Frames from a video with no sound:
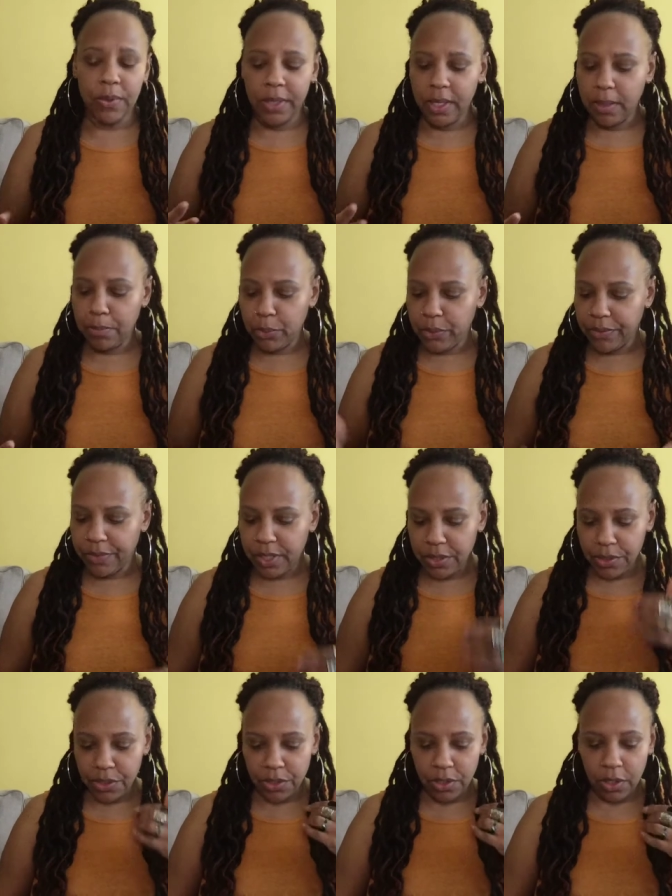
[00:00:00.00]
the
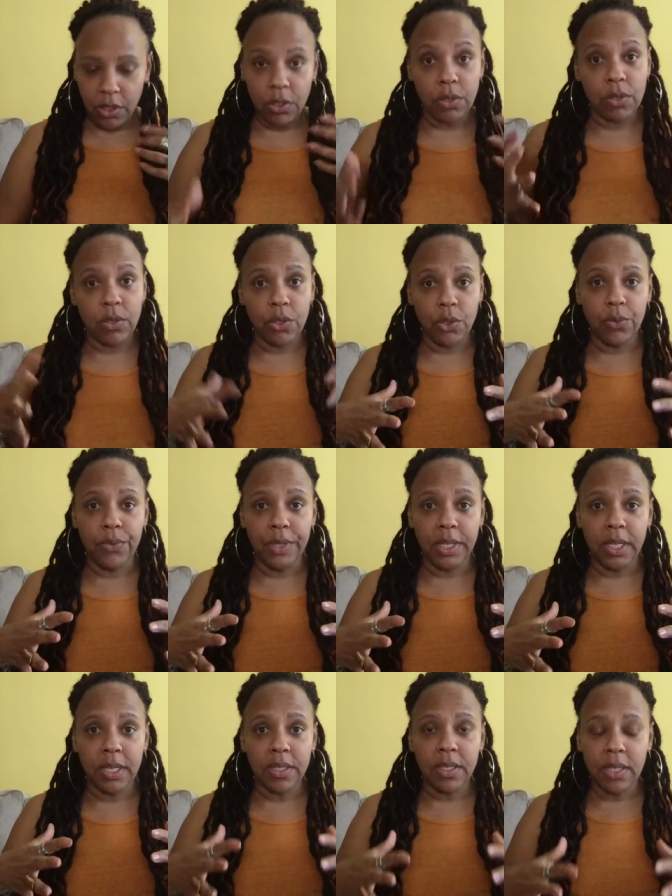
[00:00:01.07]
previous two
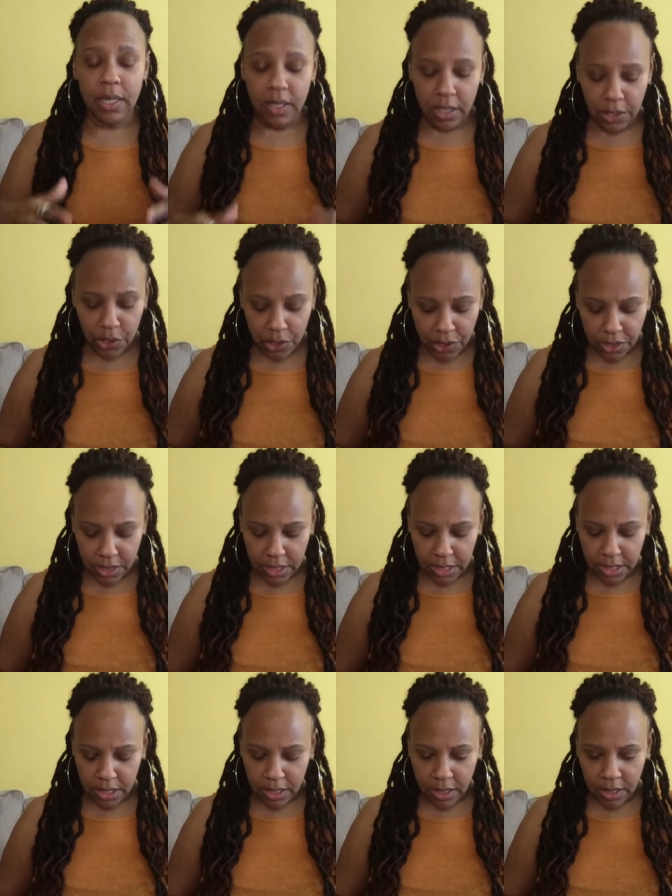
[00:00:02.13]
readings that I just
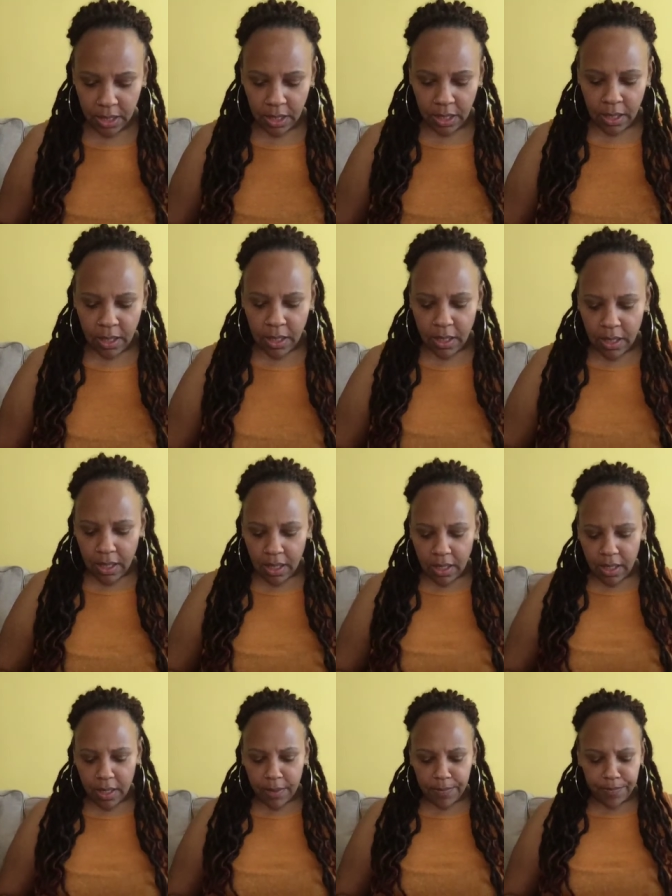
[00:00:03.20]
did
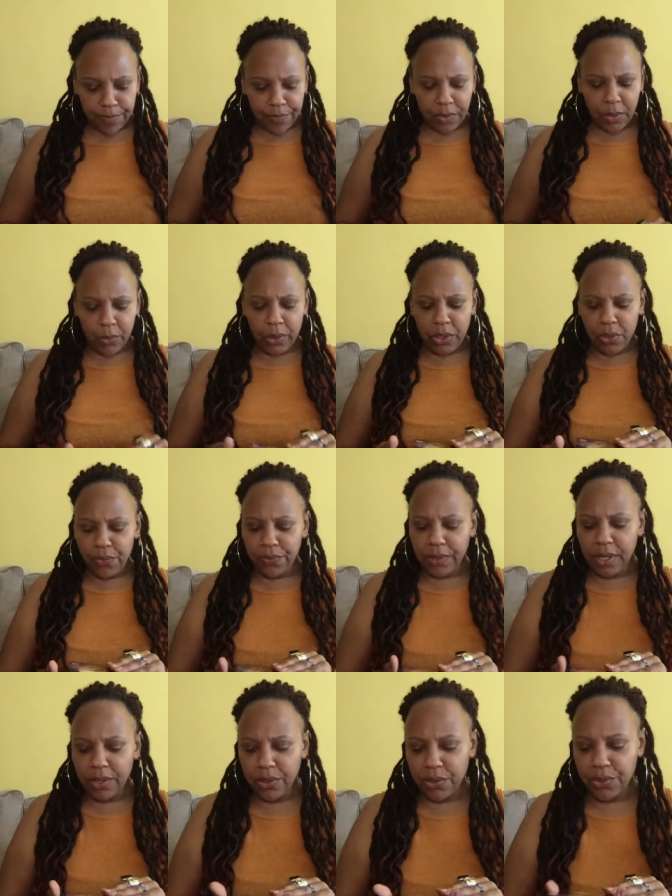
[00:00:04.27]
um, when you
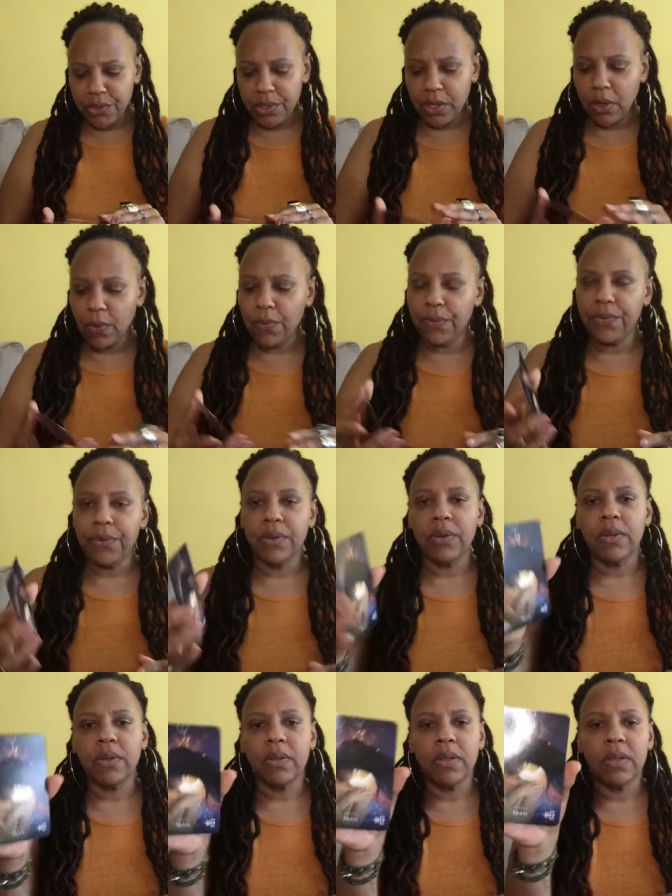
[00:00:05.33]
find yourself
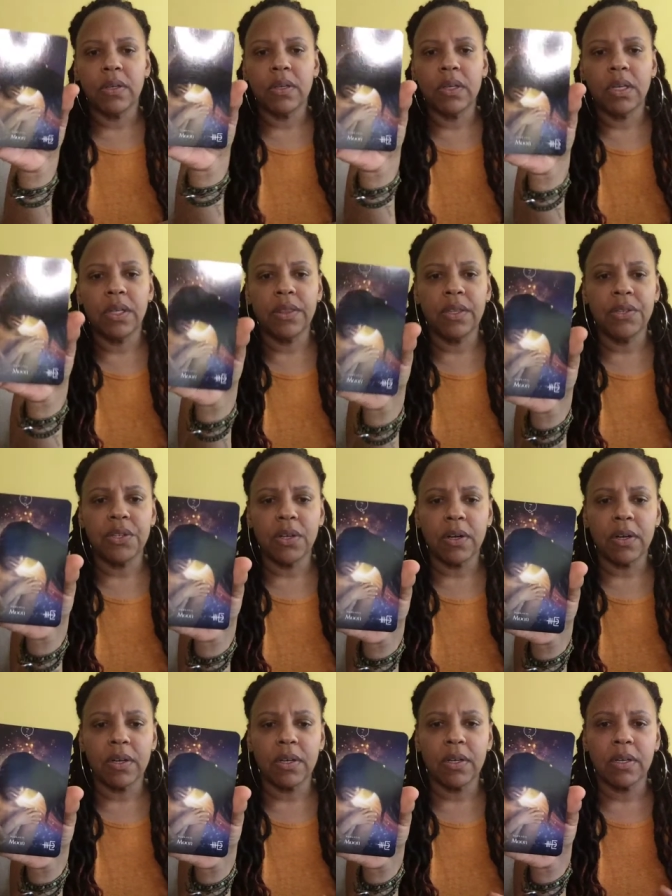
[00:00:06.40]
in the
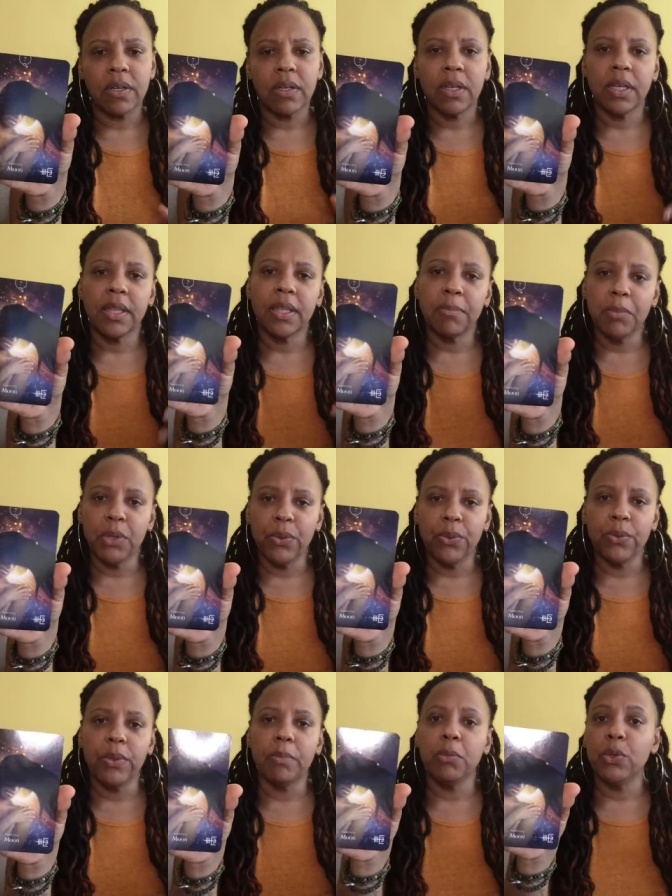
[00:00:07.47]
dark, in the
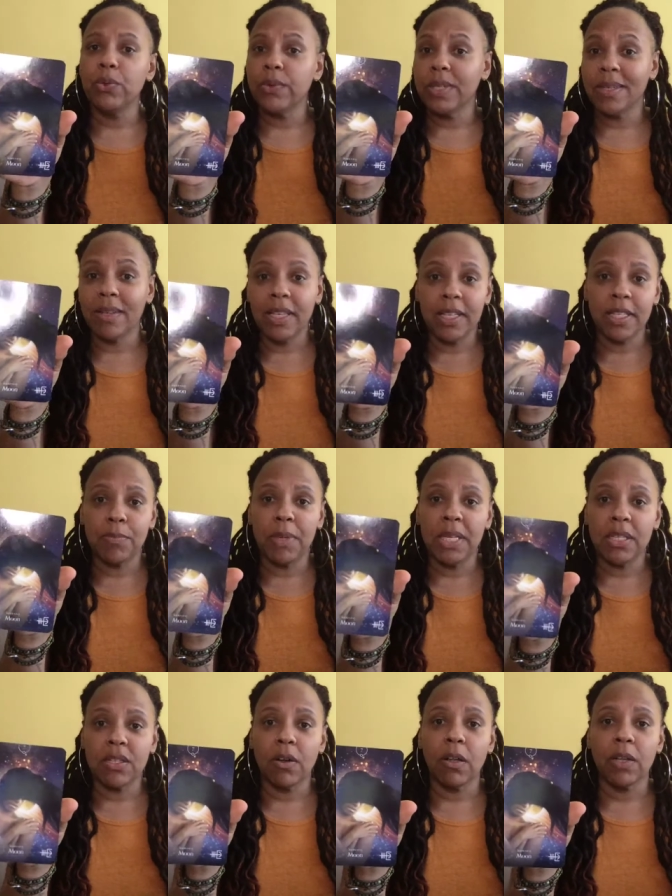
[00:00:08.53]
moon, the moon is
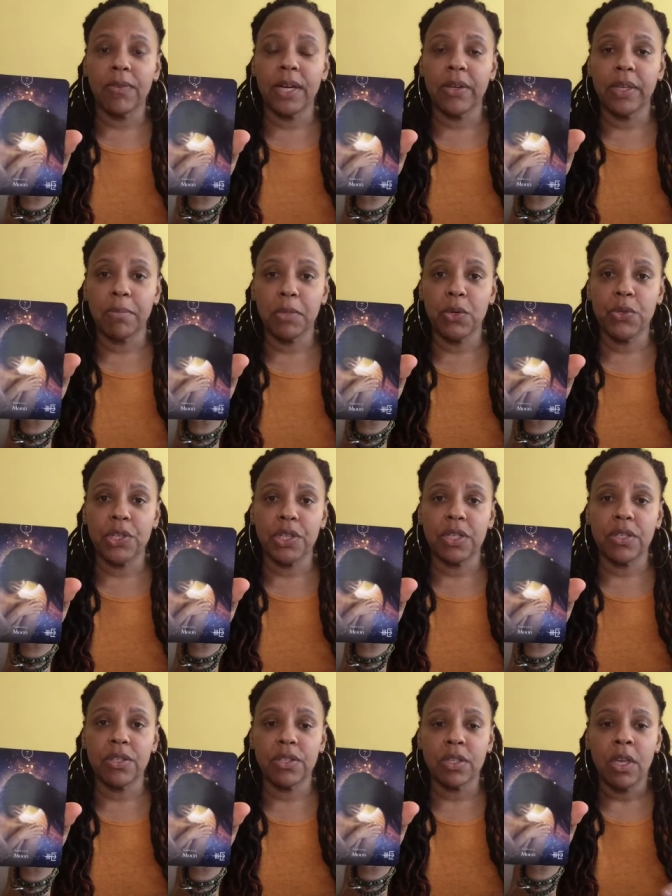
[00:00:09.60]
based all around
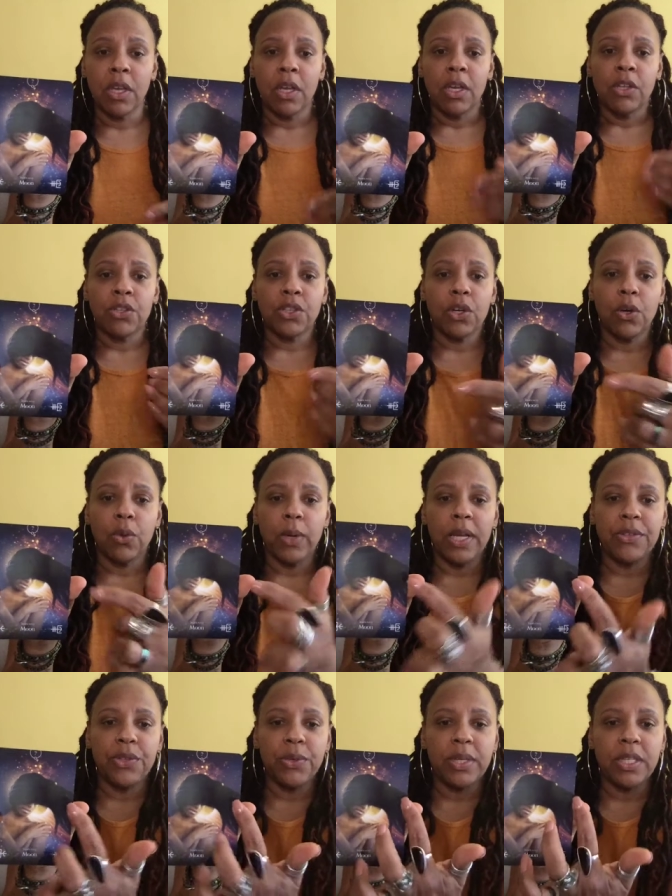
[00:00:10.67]
emotions. So
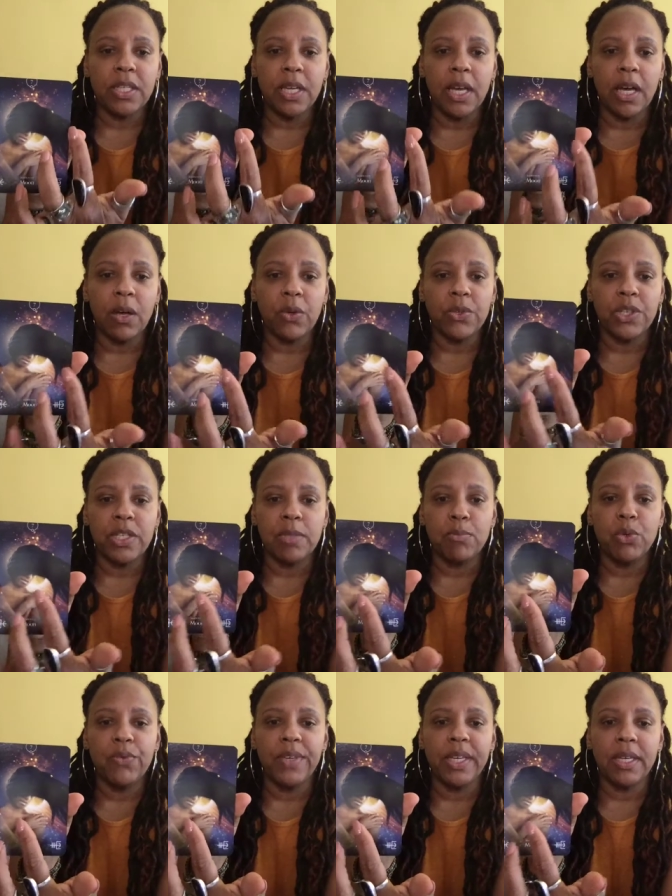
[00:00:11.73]
as you can tell, she's
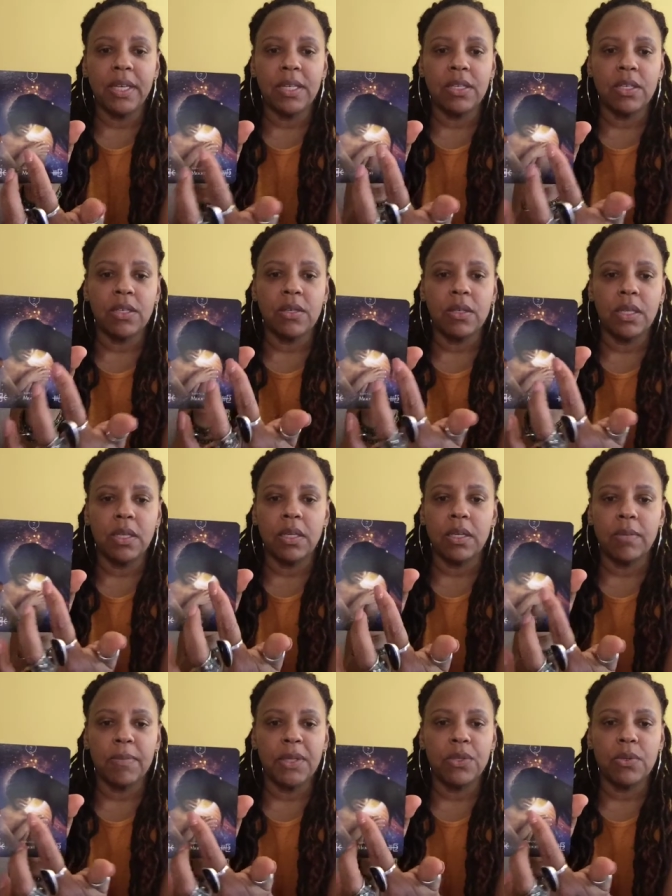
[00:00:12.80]
moving into the,
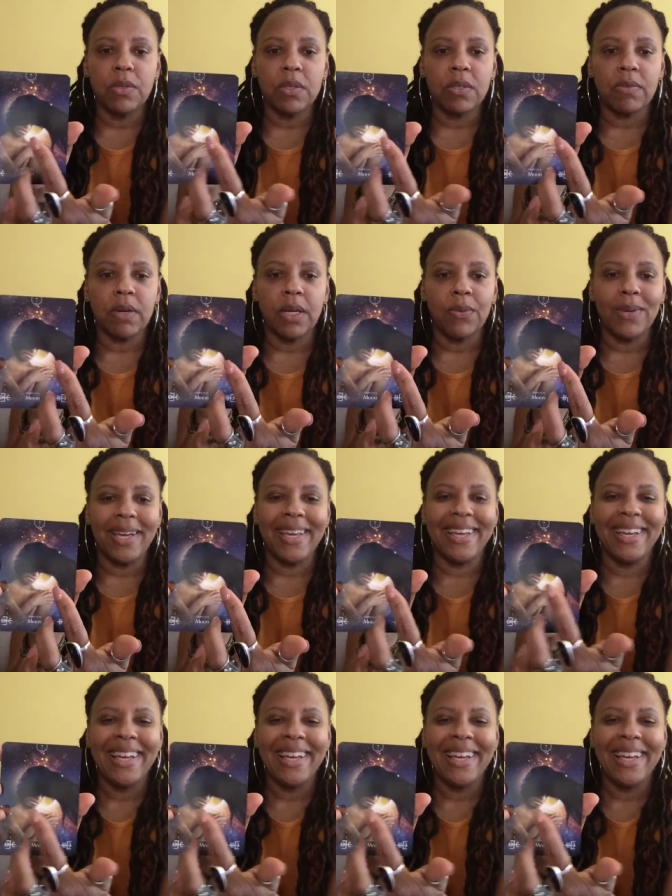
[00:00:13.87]
let me do this the right way,